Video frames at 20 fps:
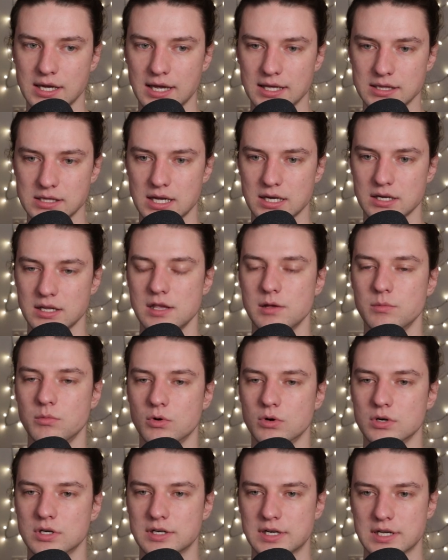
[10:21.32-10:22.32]
at that
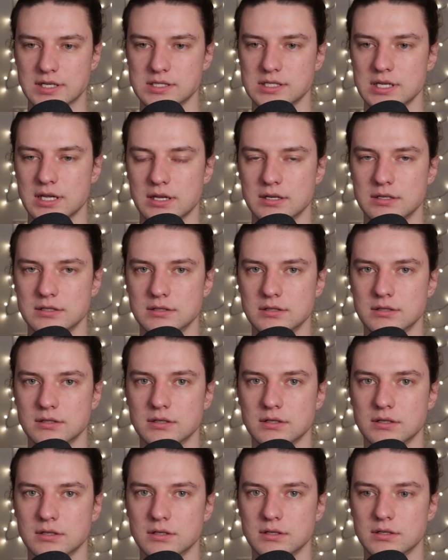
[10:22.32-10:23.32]
keyboard and I said,
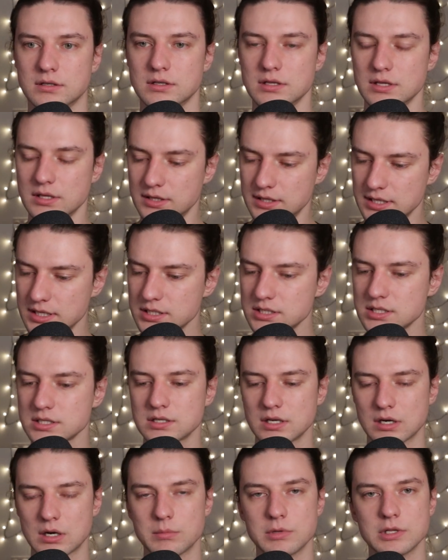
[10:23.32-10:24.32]
this is
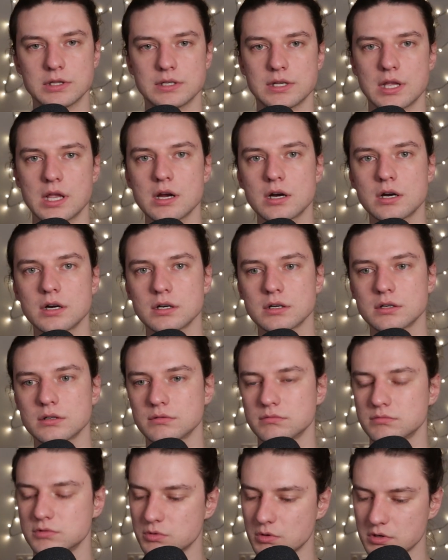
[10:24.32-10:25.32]
going to be the year,
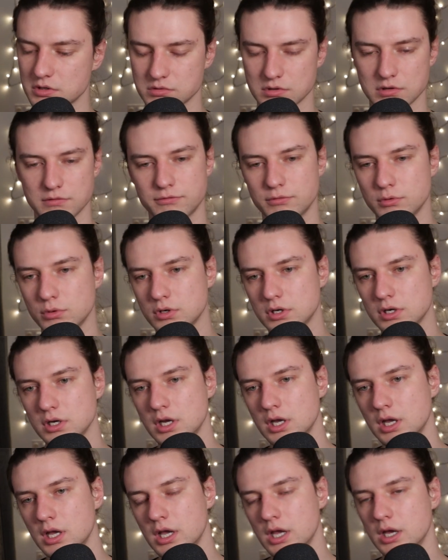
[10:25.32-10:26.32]
2024,
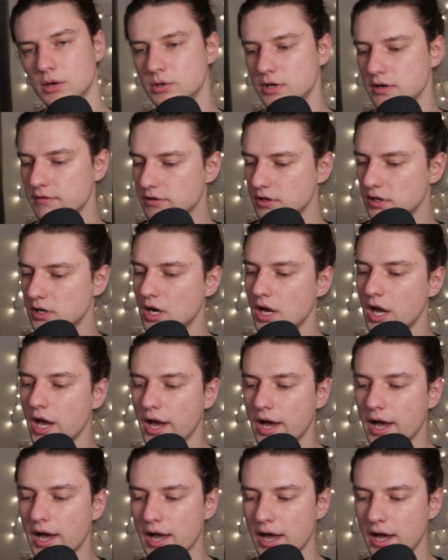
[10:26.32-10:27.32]
whatever.
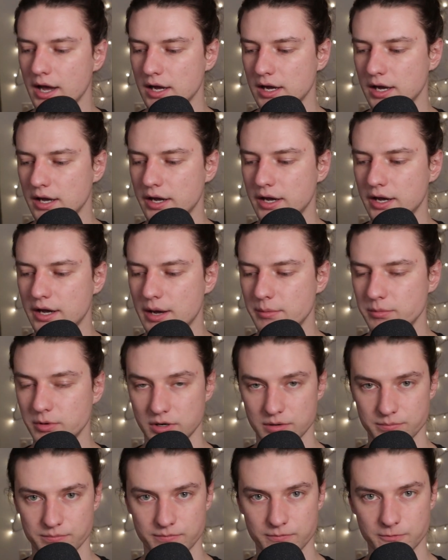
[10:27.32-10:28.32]
I'm
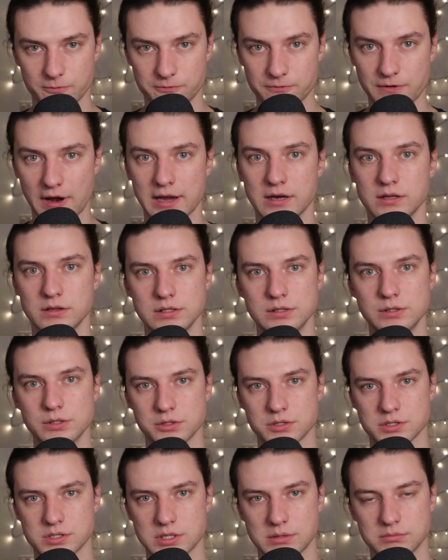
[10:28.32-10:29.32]
going to finally
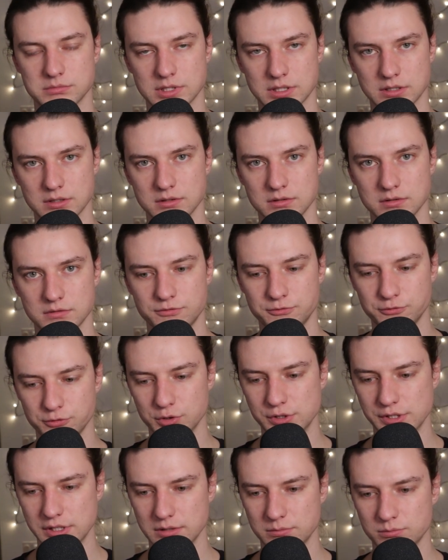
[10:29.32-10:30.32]
learn something
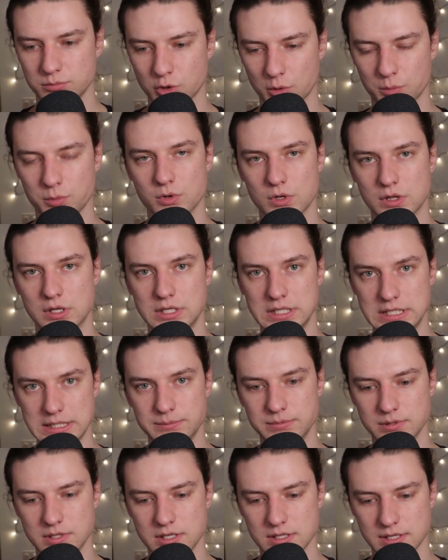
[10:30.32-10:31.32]
fully, properly,
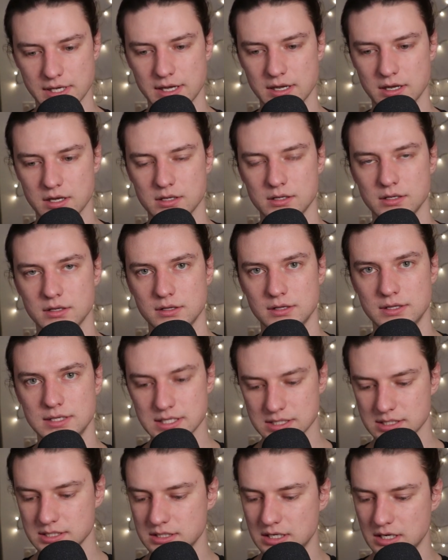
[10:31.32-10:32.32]
deeply. Like,
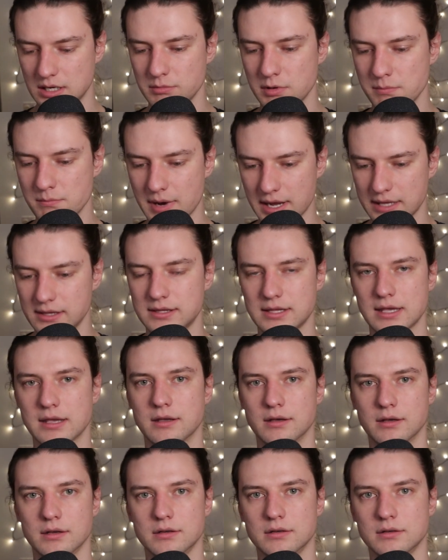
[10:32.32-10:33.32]
this is going to be my
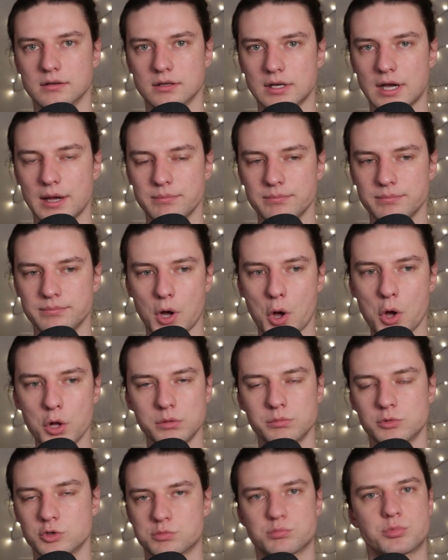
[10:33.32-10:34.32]
thing. I
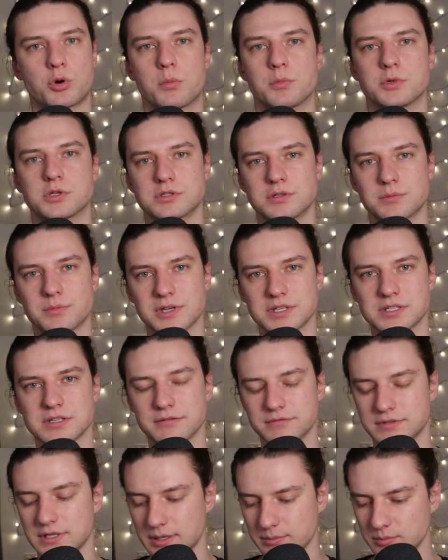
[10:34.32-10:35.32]
almost promised to
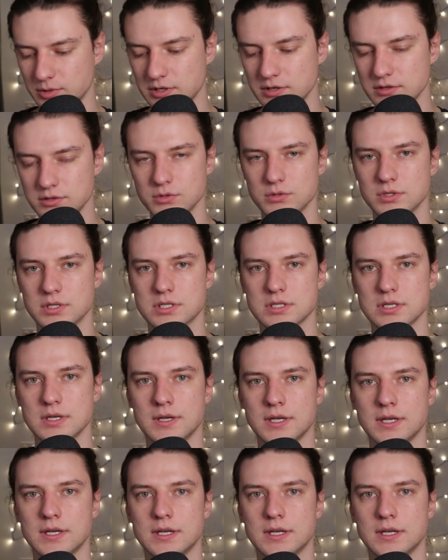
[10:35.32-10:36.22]
myself that I'm going to do this,